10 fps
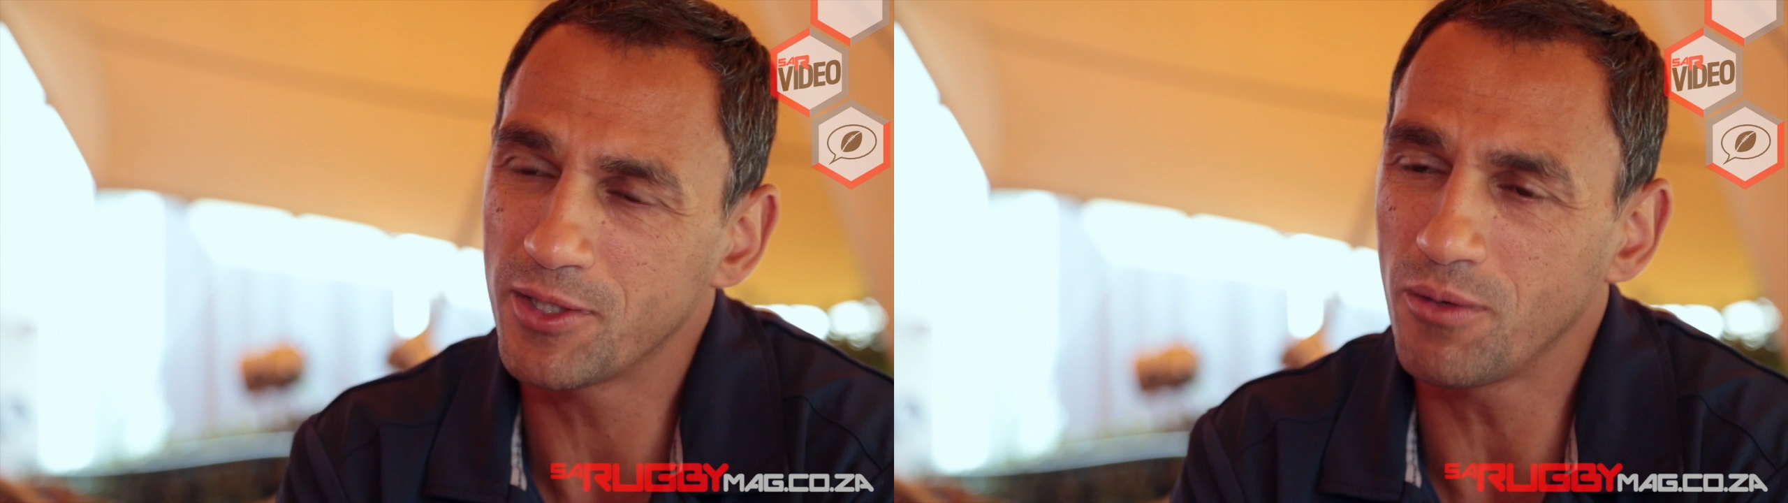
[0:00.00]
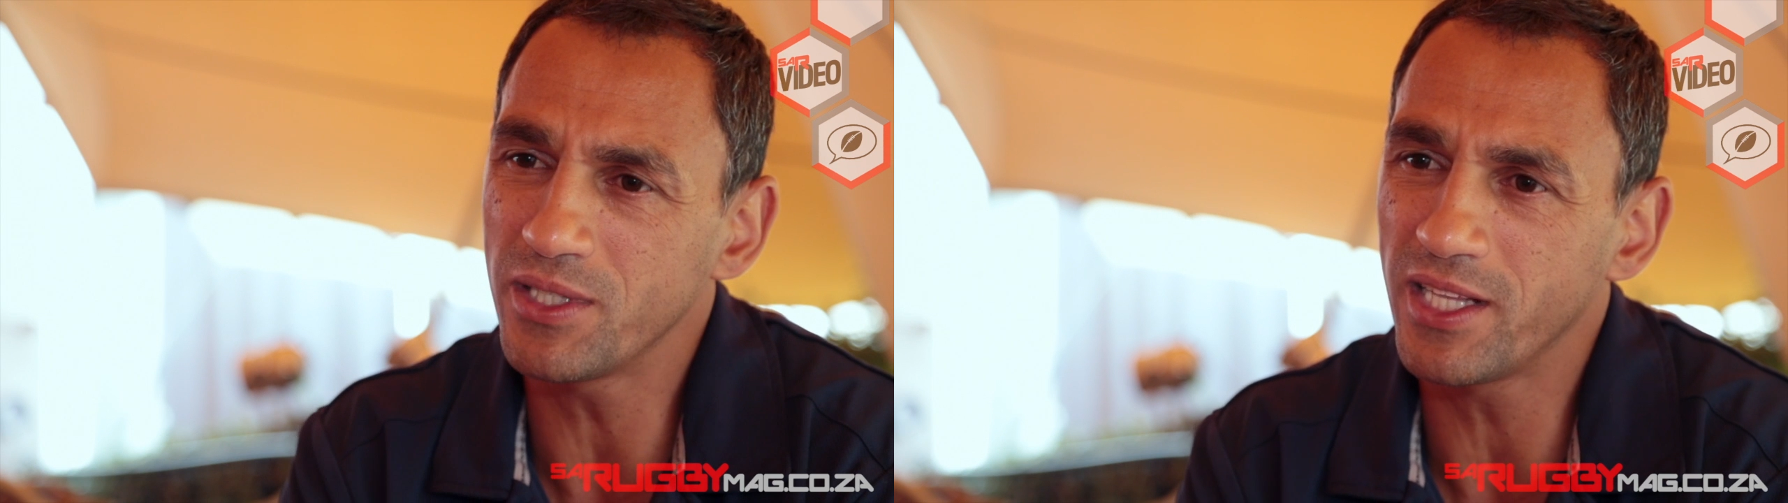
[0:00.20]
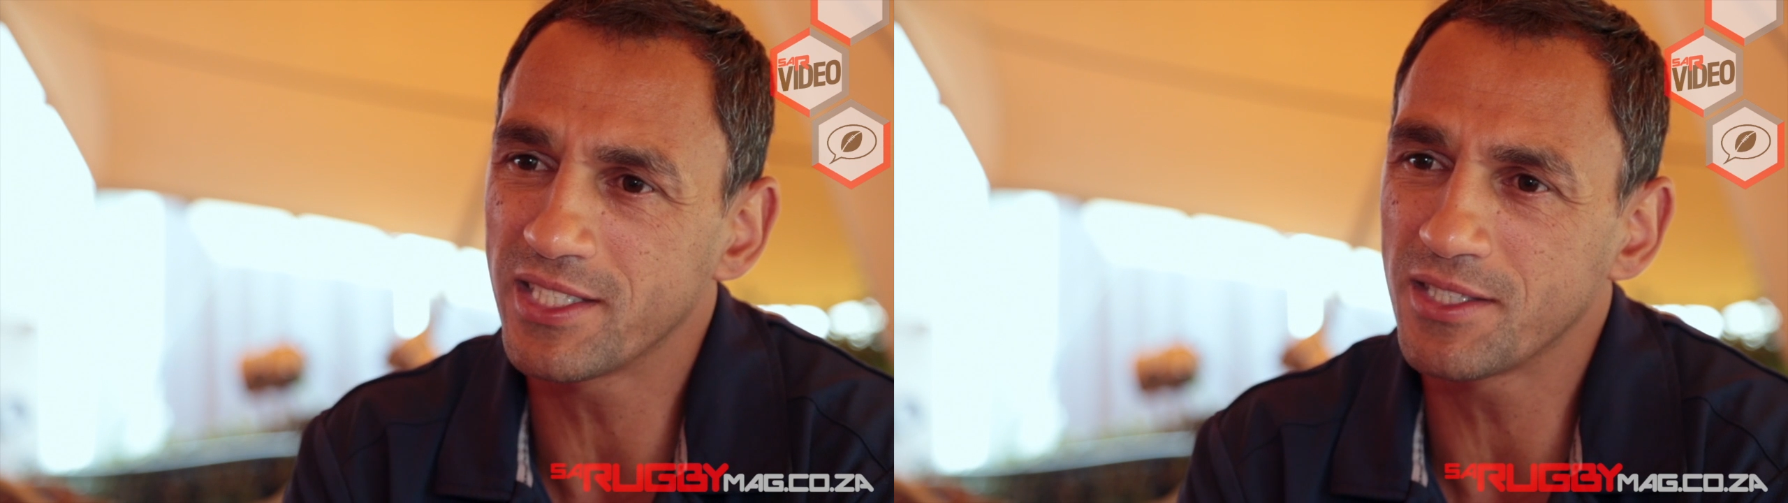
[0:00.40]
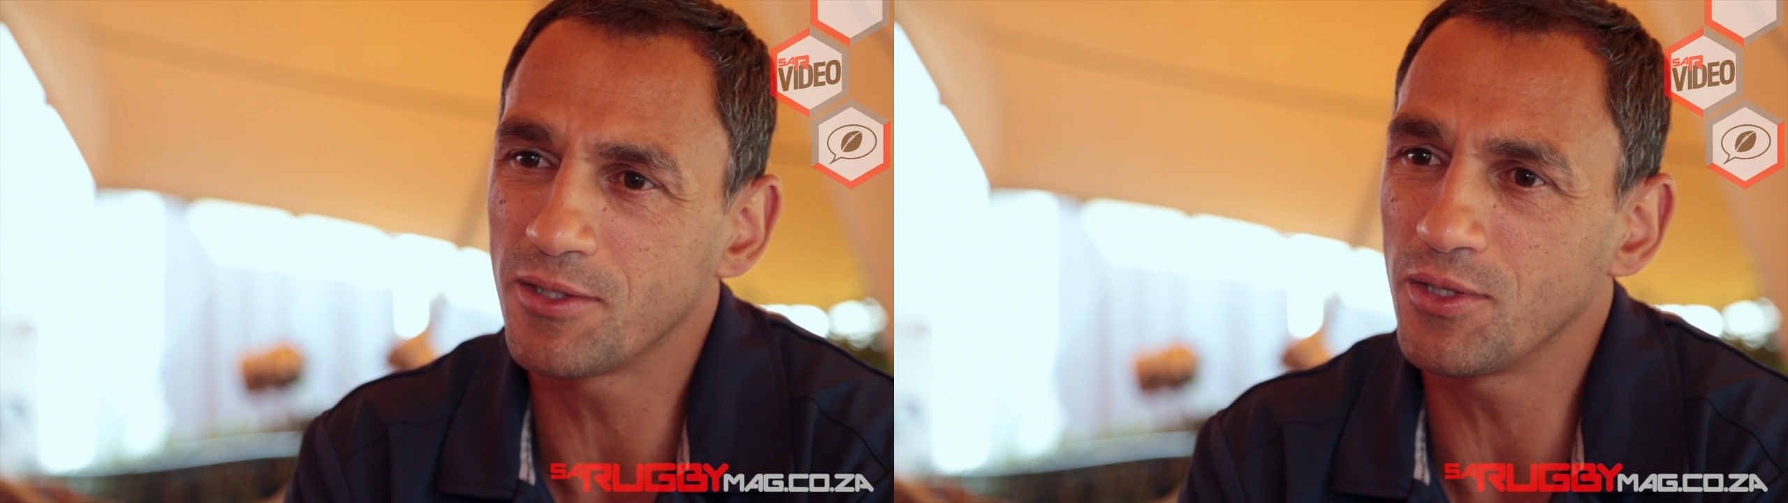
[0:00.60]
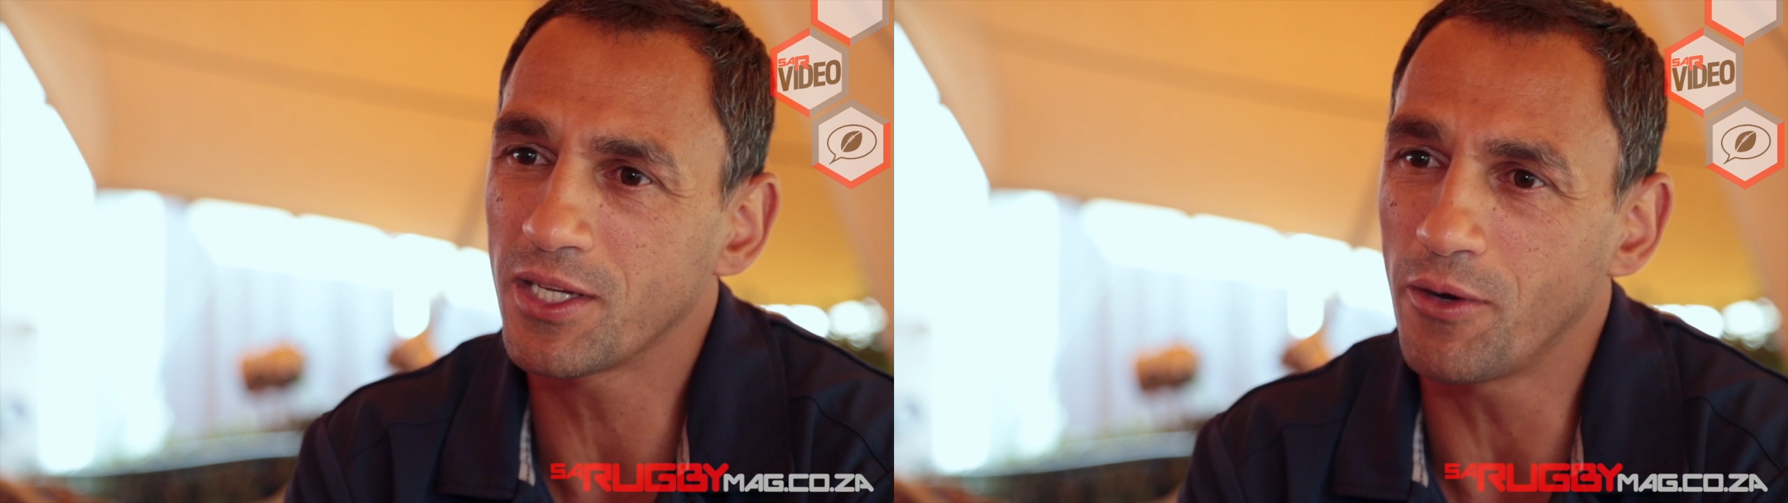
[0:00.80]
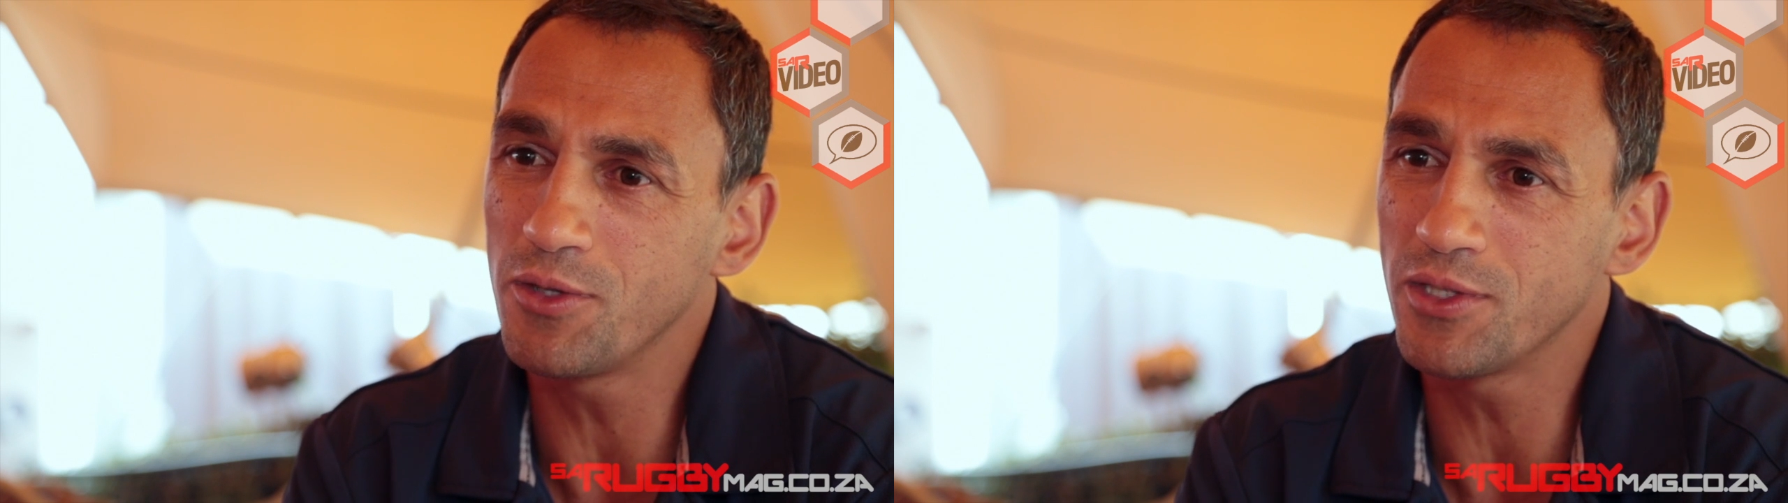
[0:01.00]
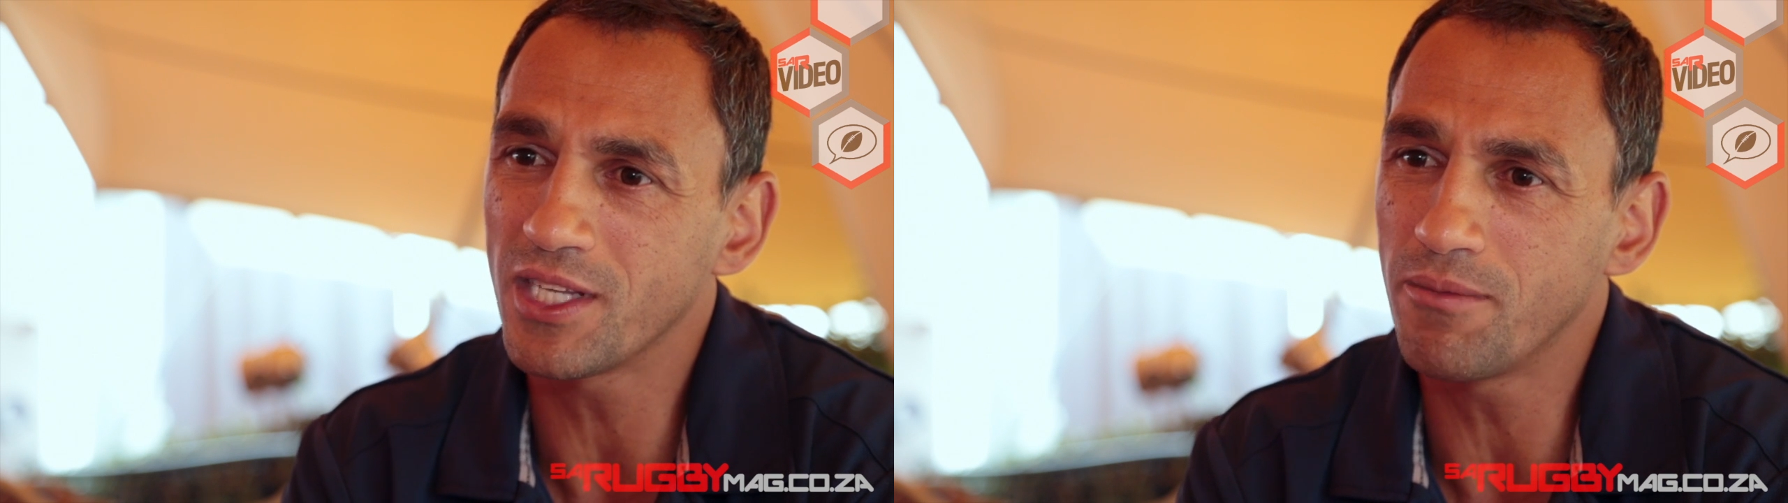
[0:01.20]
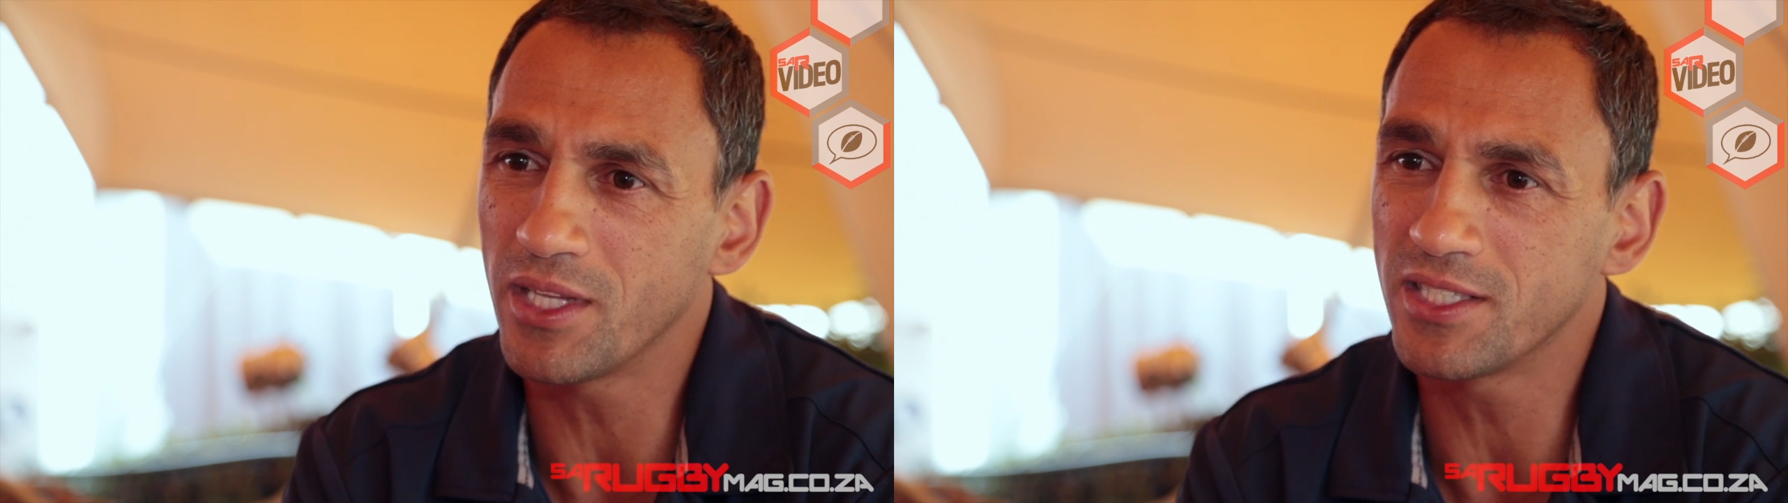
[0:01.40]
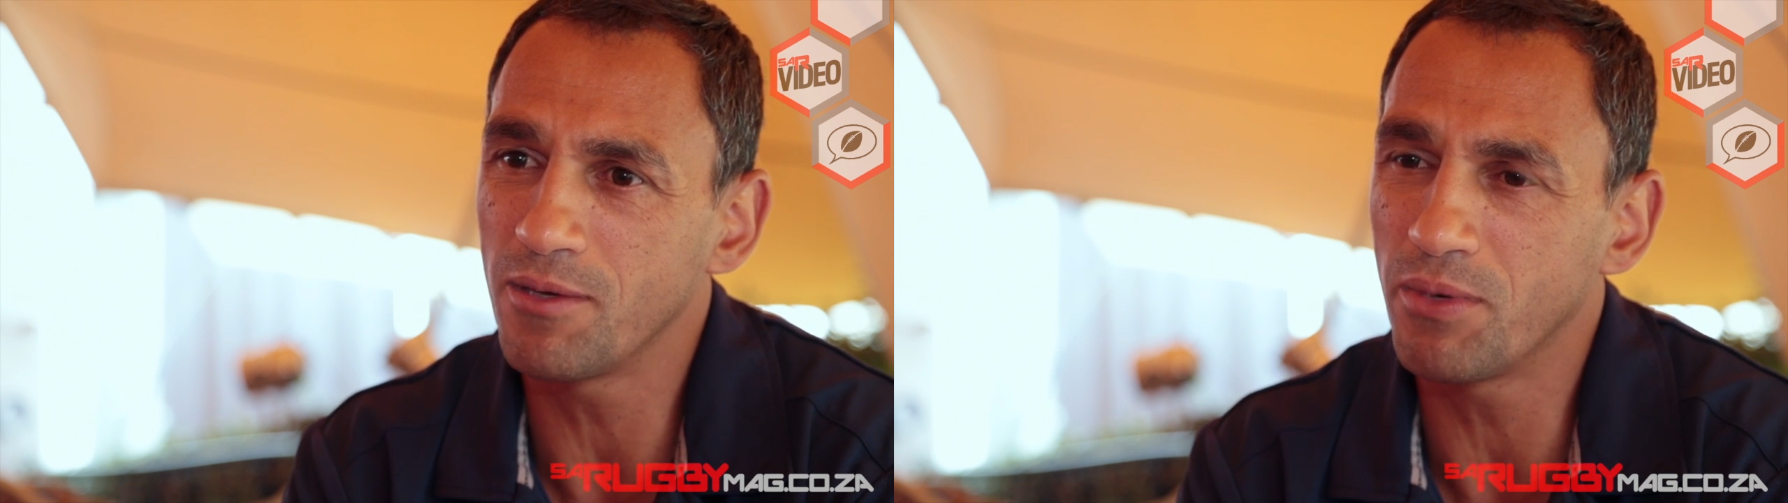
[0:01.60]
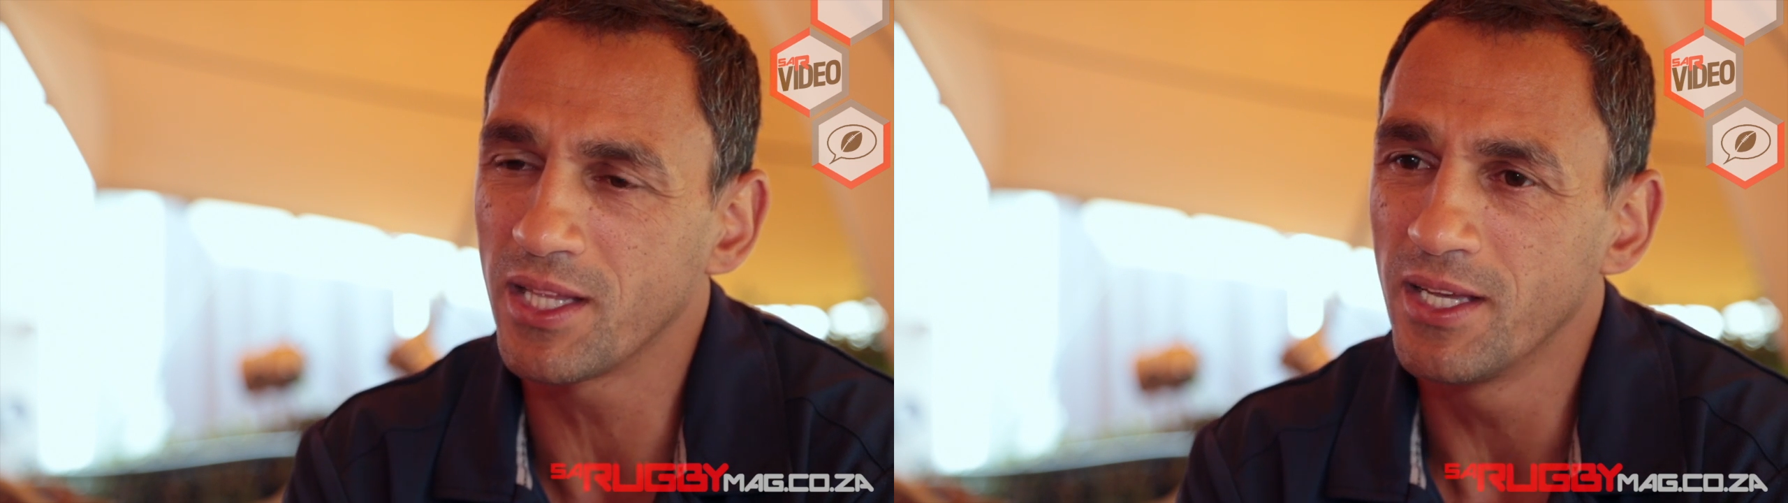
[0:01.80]
It's almost like going to someone and
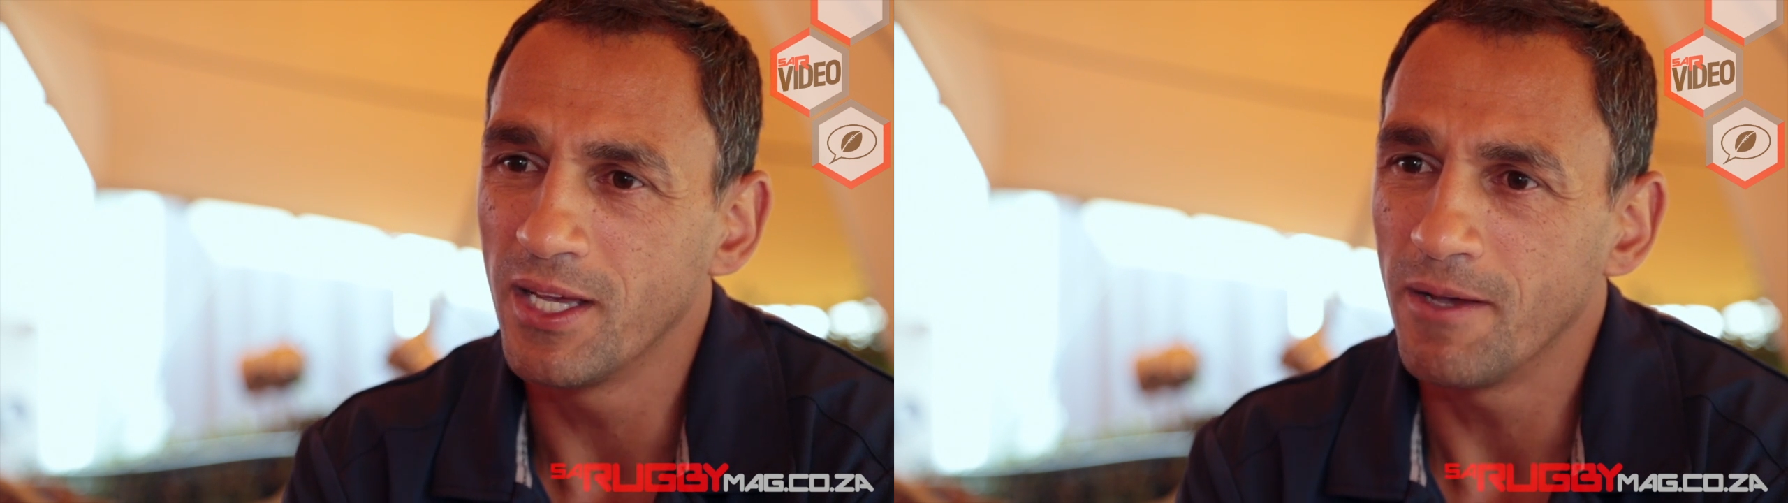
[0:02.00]
say, but